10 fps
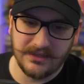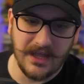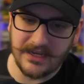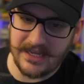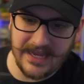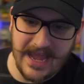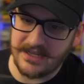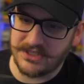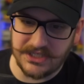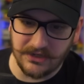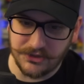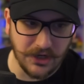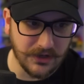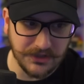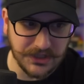Lucky Cat and Steel
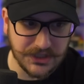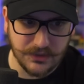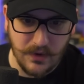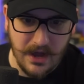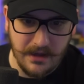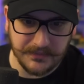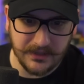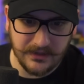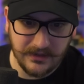Joker just swapped.